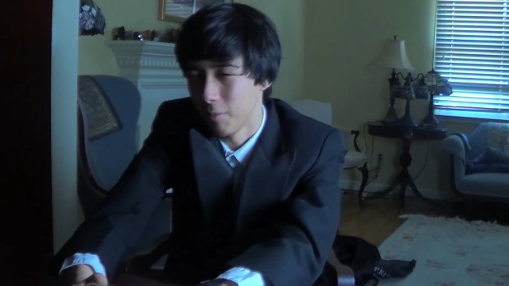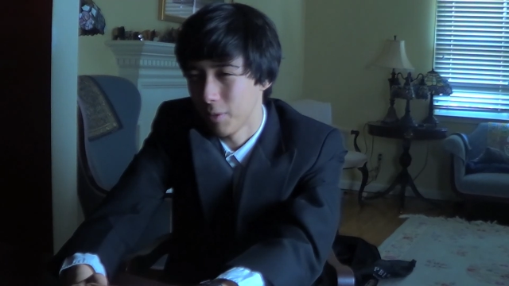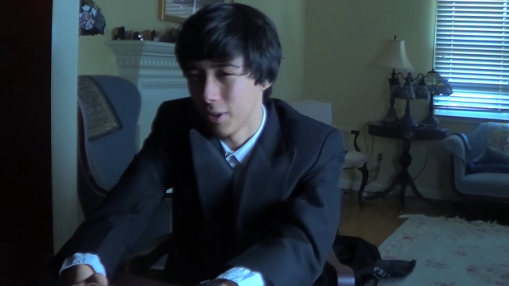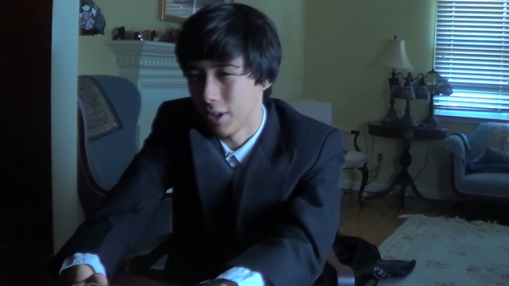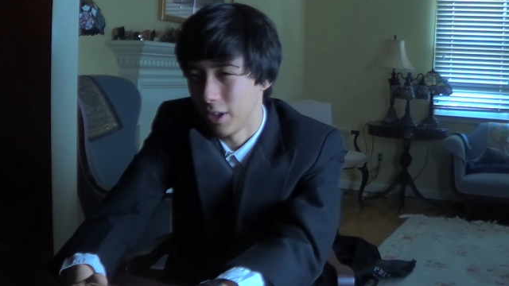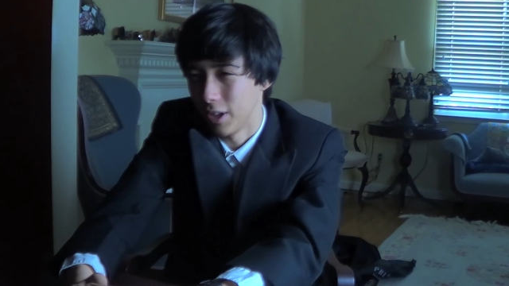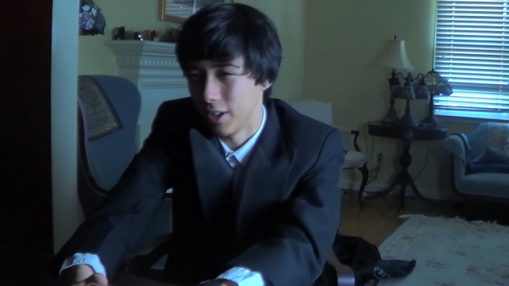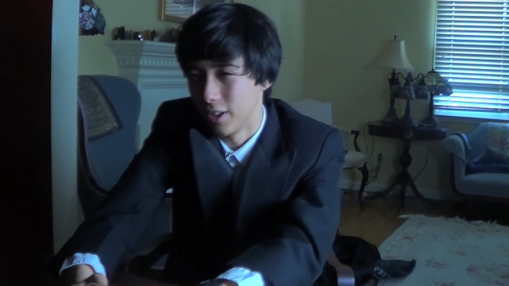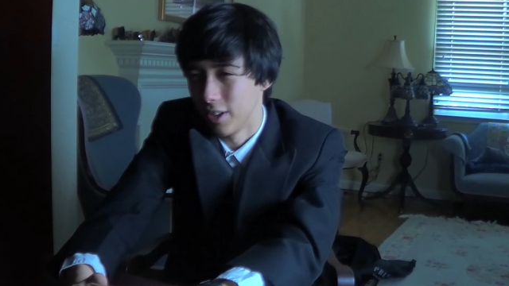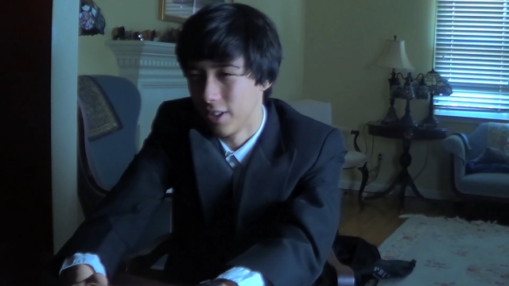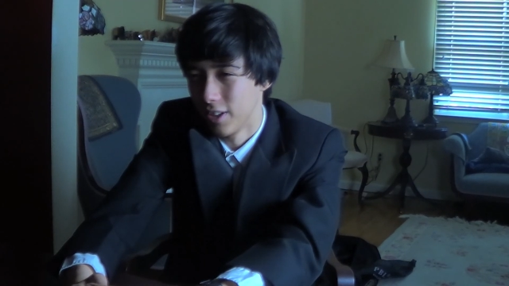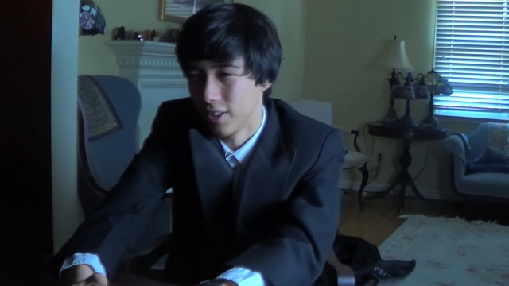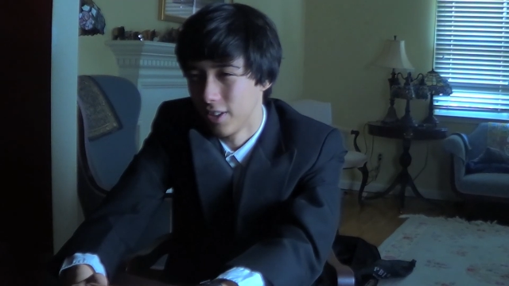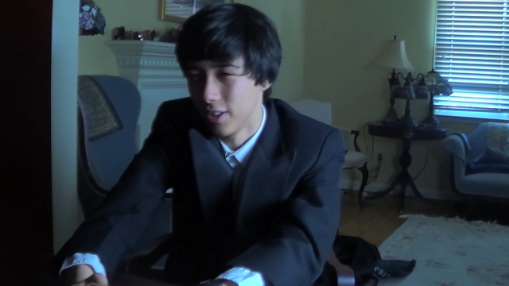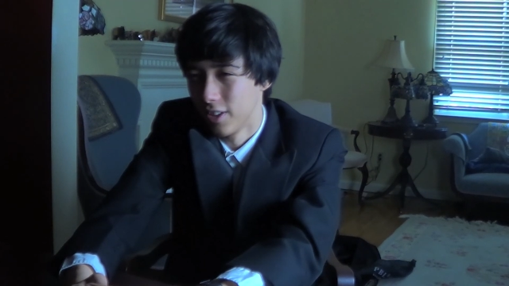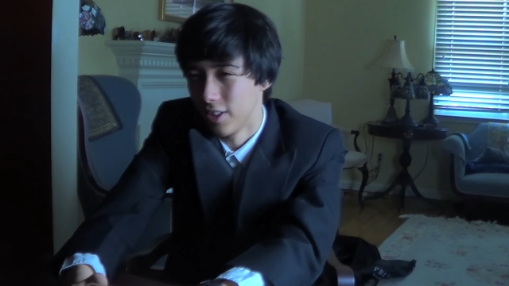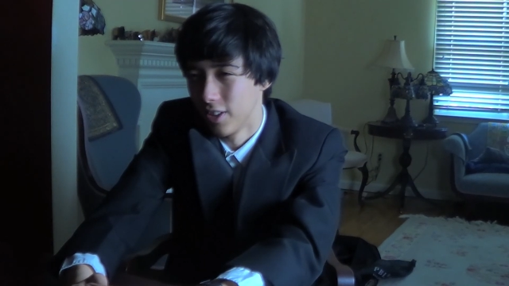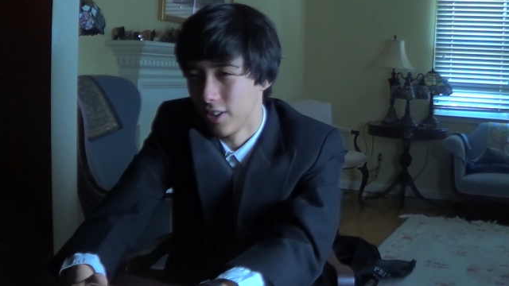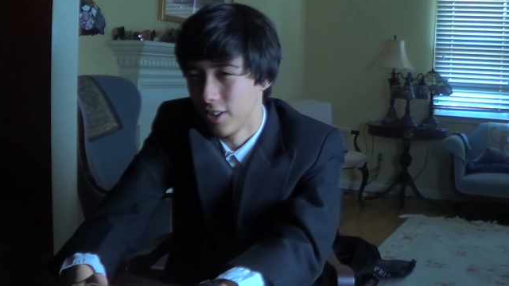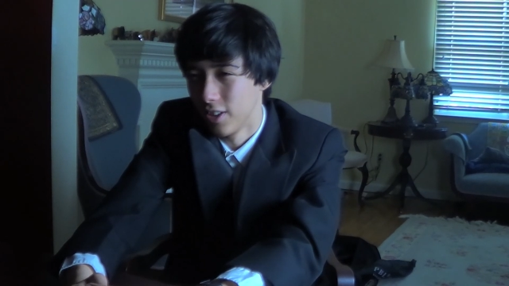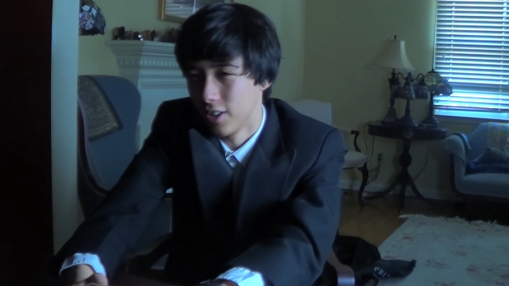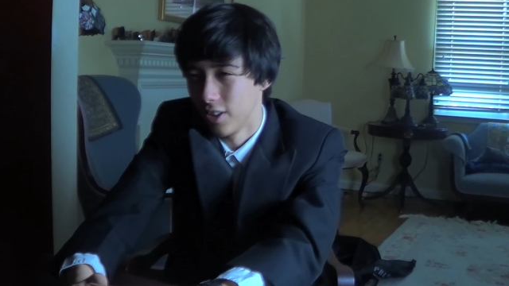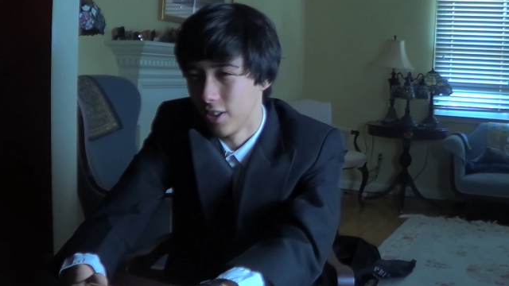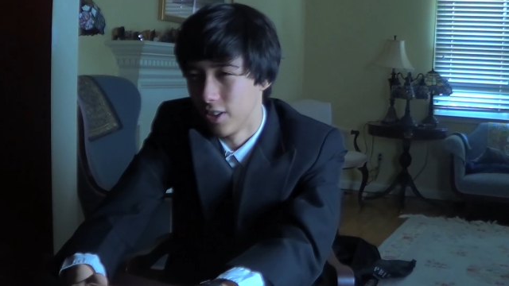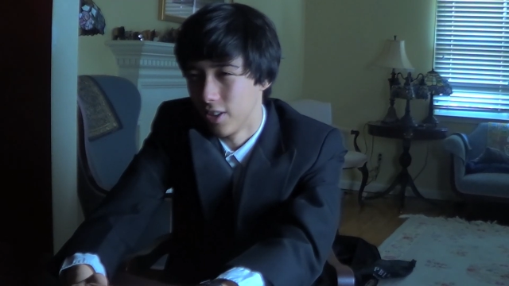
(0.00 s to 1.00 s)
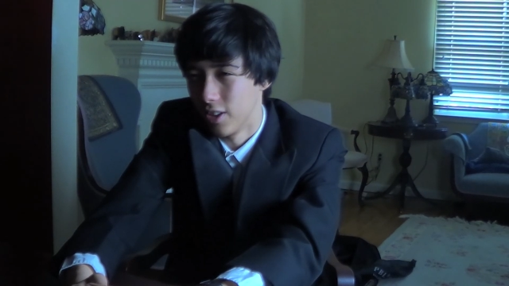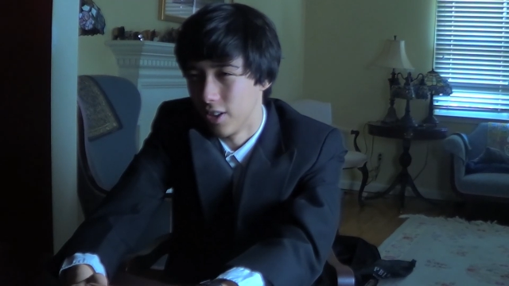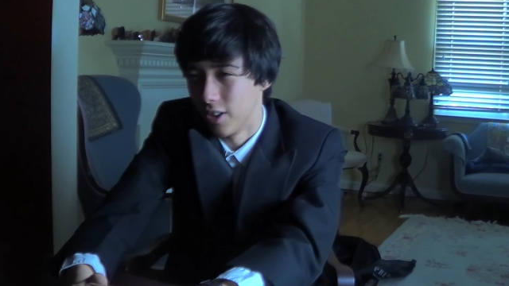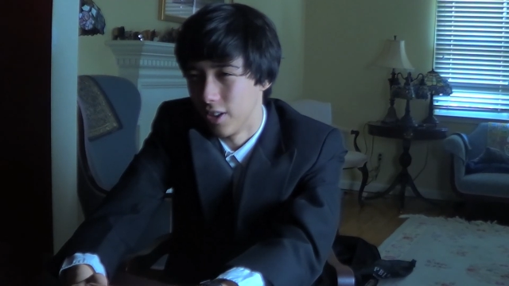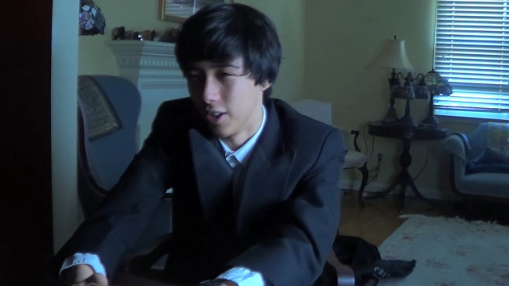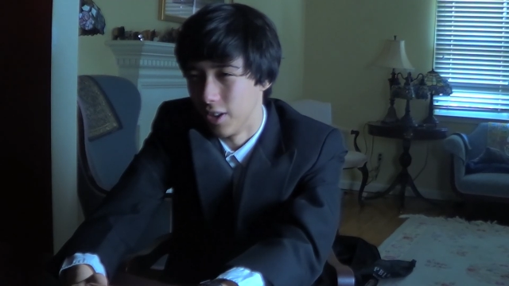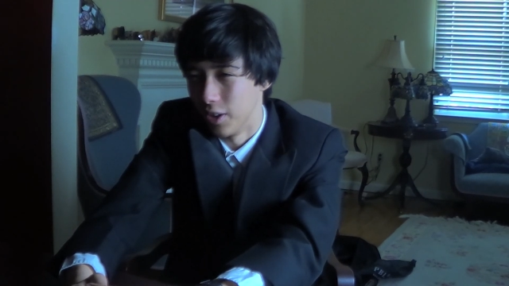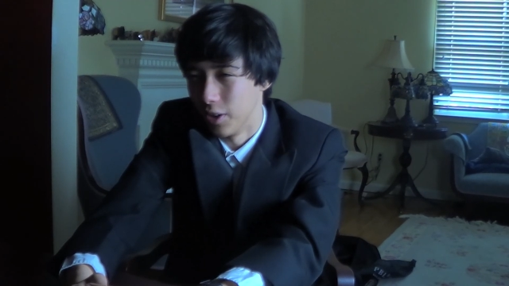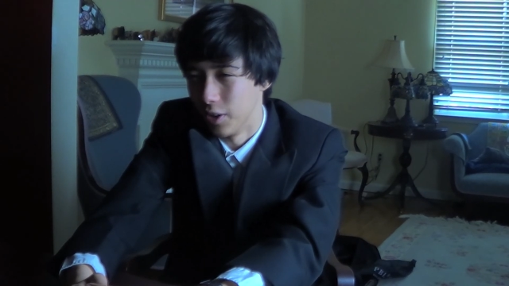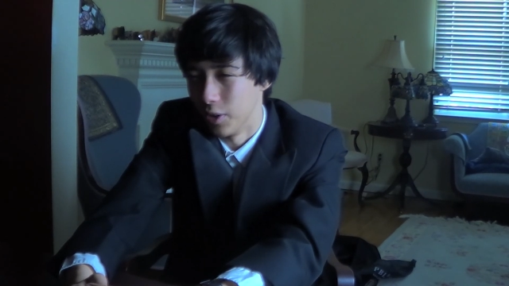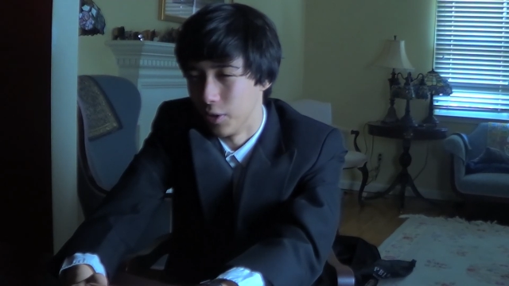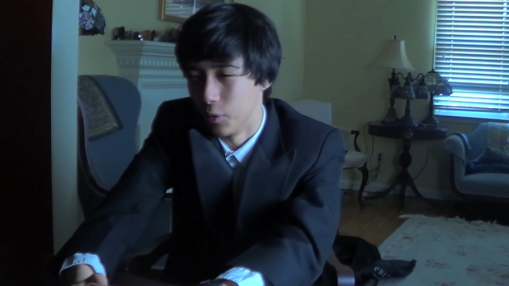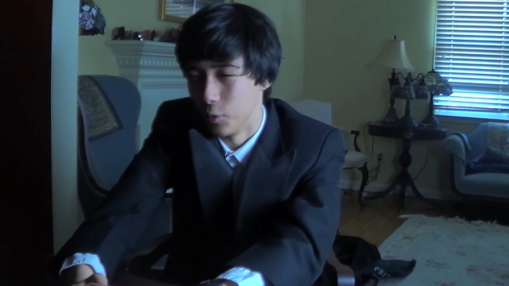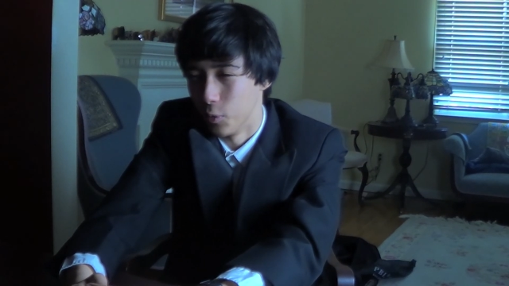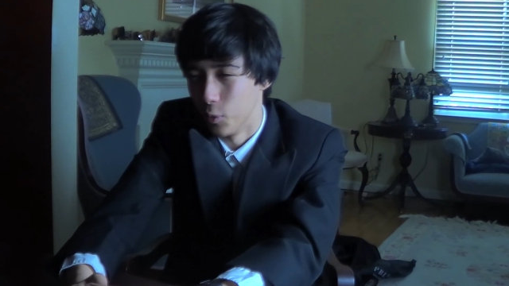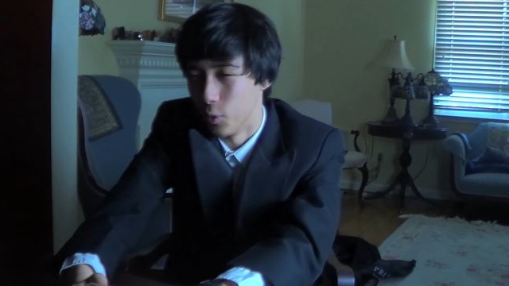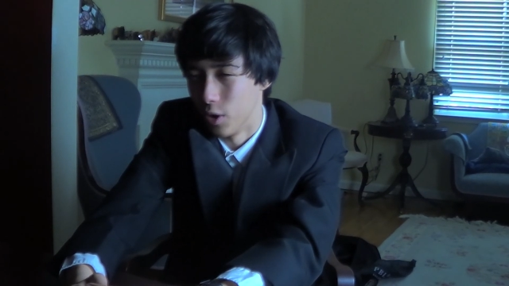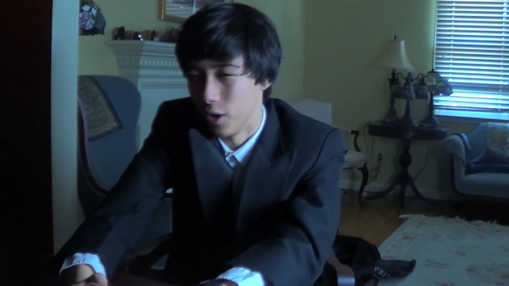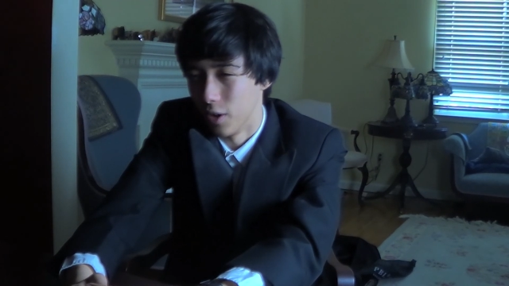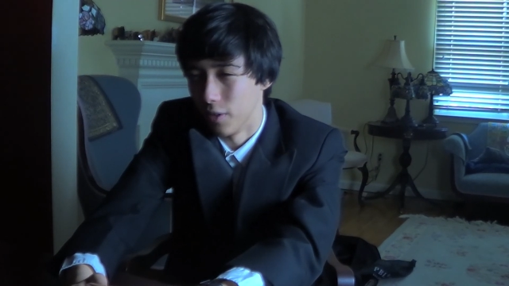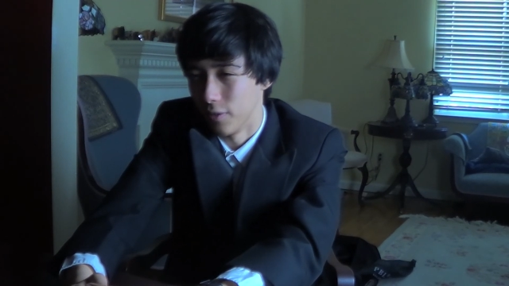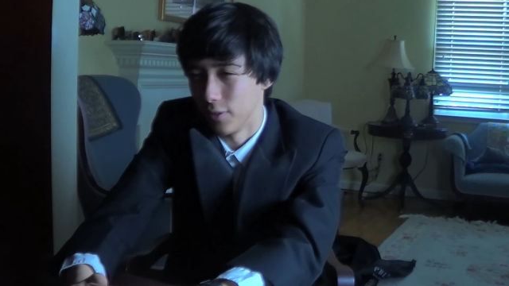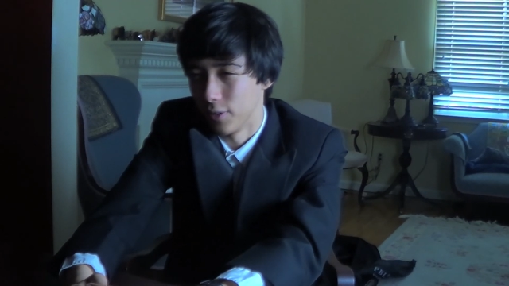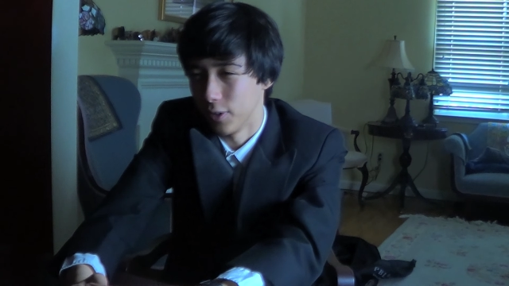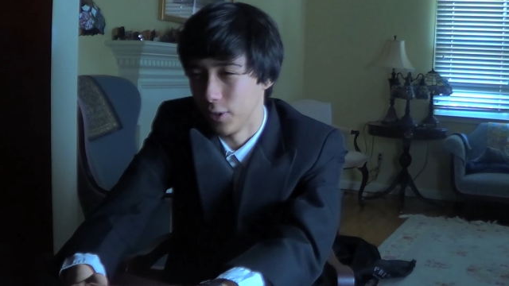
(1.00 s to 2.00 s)
me, and
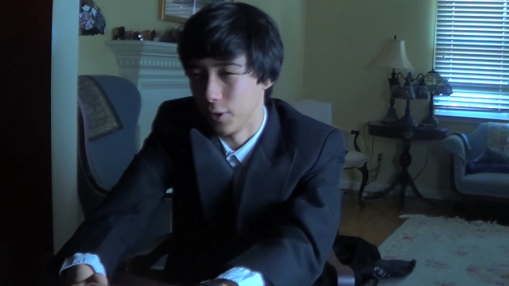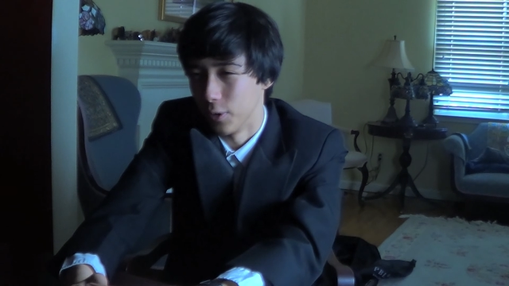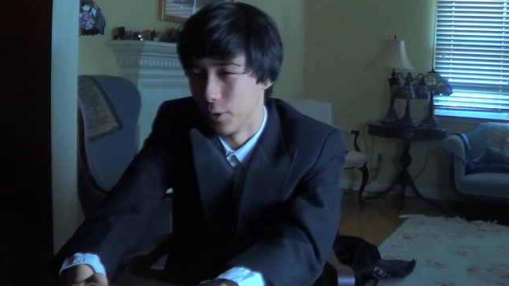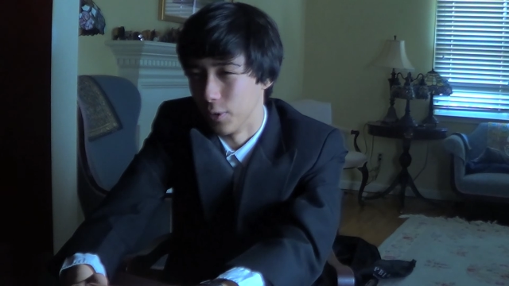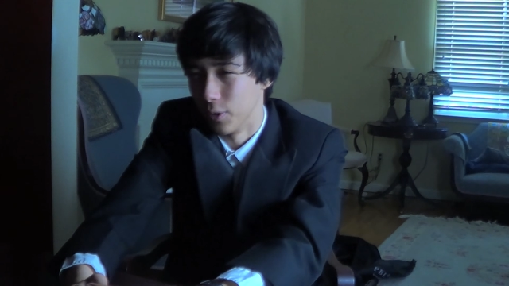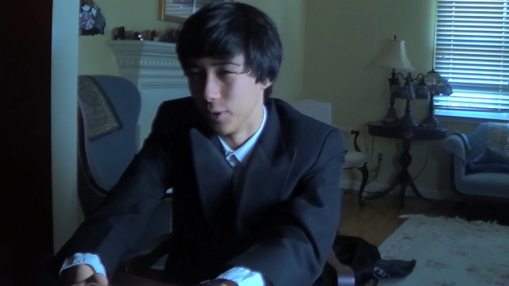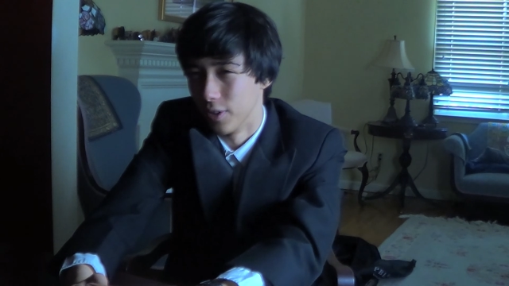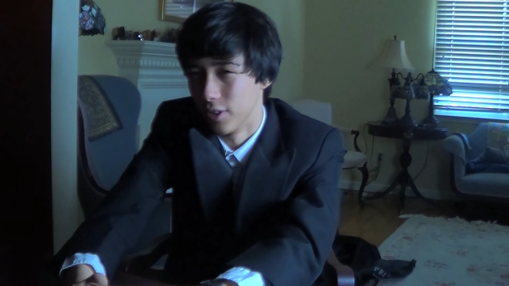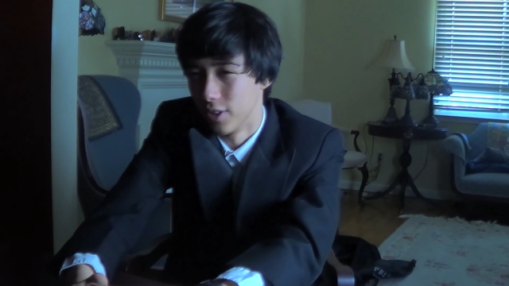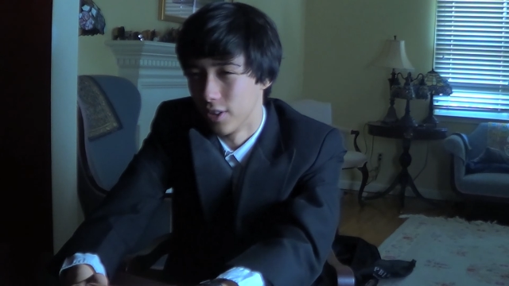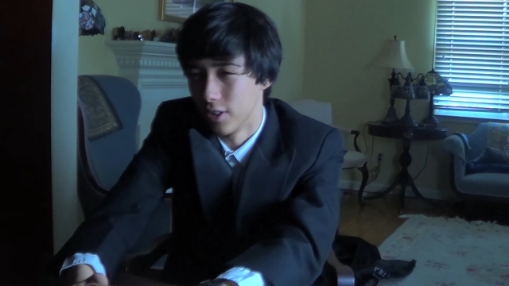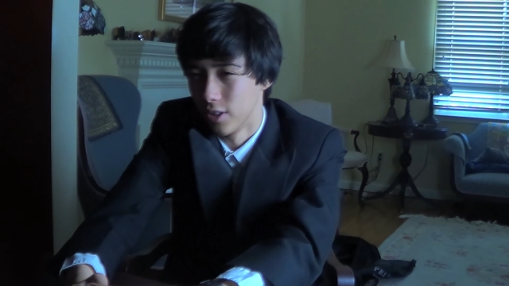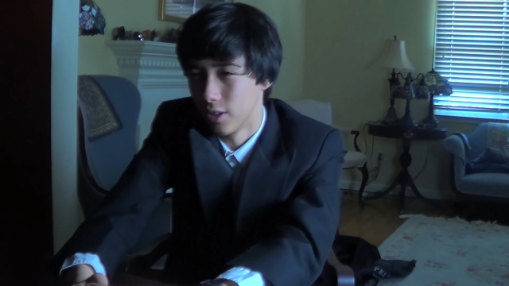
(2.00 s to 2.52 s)
one of you.